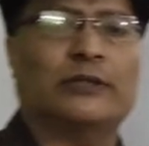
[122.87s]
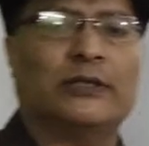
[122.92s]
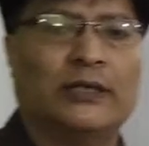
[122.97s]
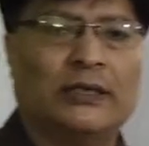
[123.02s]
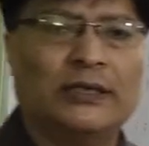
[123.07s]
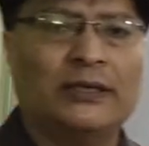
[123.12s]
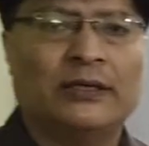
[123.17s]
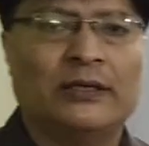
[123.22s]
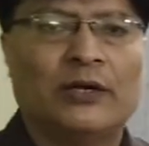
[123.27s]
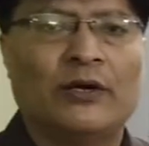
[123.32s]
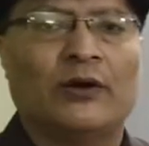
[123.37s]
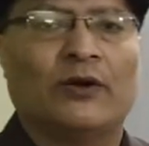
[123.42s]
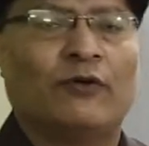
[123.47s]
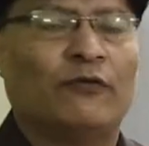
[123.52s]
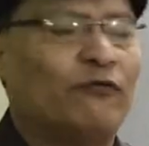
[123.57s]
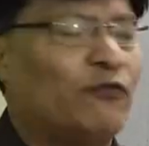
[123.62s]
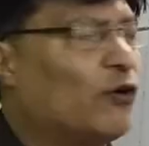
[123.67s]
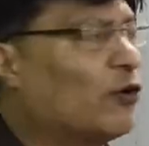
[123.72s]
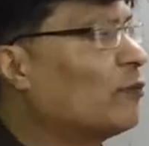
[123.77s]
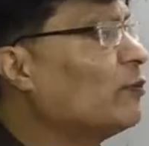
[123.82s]
the
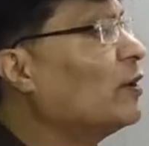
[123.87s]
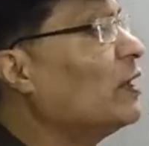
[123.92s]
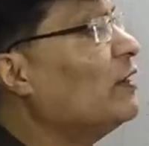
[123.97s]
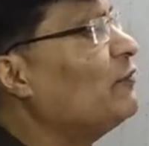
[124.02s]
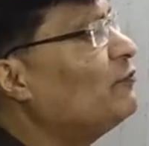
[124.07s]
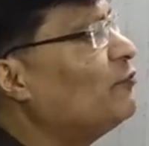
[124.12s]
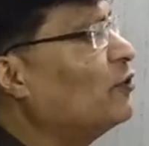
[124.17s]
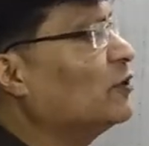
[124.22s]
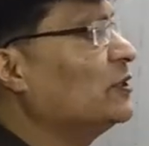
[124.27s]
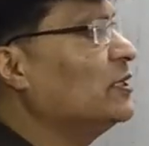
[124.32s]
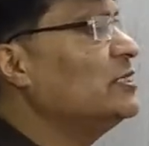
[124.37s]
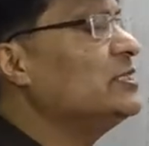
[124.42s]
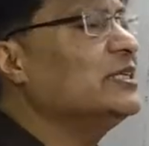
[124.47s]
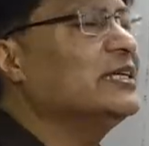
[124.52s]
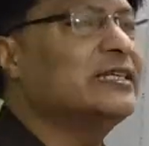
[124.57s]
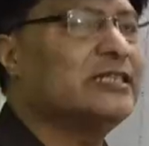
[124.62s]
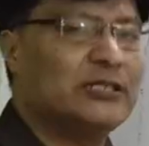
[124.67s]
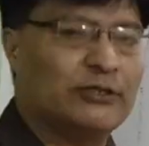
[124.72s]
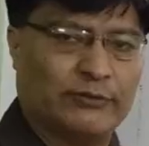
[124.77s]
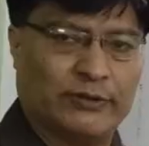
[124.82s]
formula for this
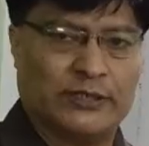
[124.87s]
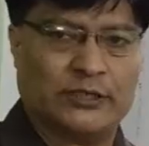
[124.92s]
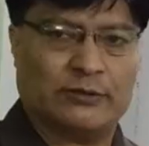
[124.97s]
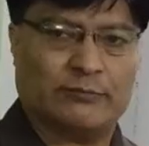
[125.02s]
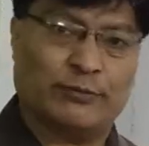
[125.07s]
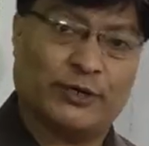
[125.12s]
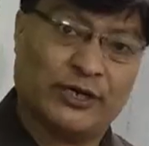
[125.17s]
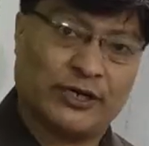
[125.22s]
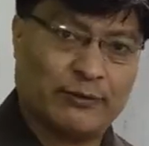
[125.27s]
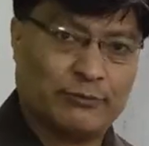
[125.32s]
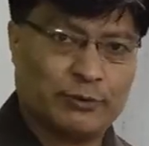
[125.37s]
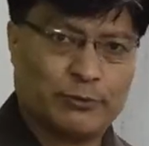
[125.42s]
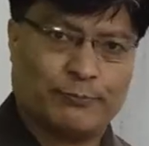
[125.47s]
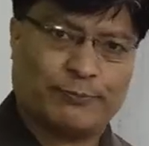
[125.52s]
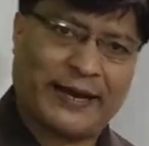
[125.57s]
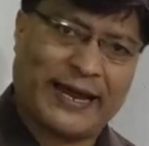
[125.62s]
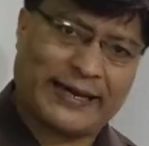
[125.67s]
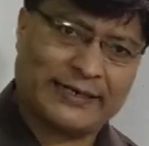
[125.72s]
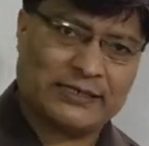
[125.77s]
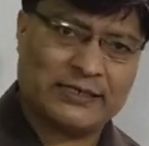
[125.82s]
integration, but you have to
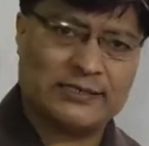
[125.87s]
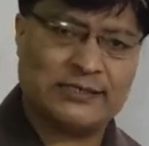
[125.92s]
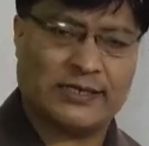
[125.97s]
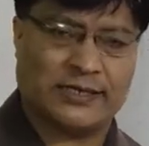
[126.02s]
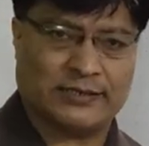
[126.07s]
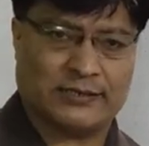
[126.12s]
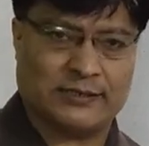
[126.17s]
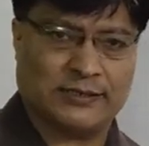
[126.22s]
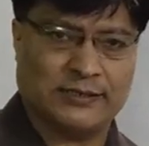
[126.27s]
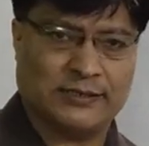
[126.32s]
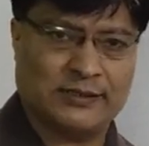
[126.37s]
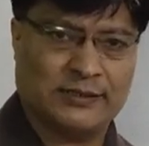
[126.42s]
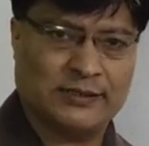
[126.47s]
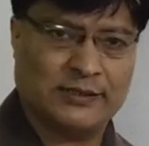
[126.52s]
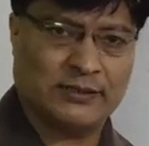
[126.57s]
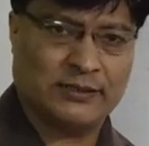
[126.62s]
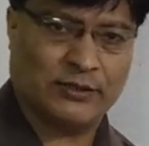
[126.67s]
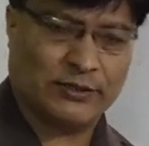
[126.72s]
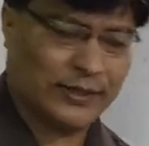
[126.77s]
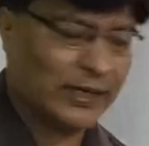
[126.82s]
practice it.
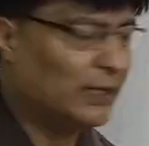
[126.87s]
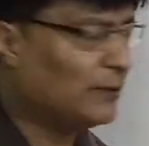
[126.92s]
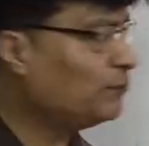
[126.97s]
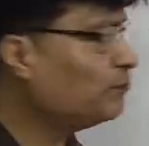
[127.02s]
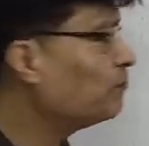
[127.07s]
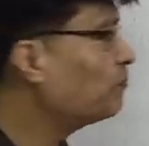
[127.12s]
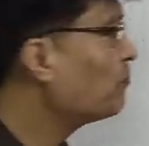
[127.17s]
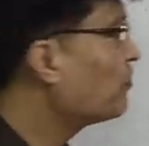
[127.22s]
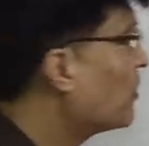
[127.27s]
Okay.